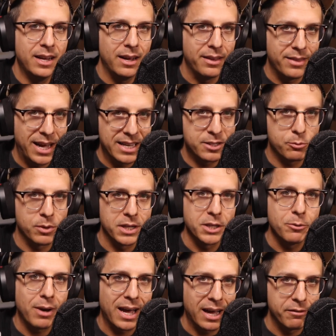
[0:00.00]
that's where
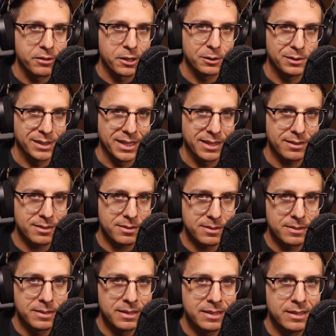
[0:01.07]
you have your links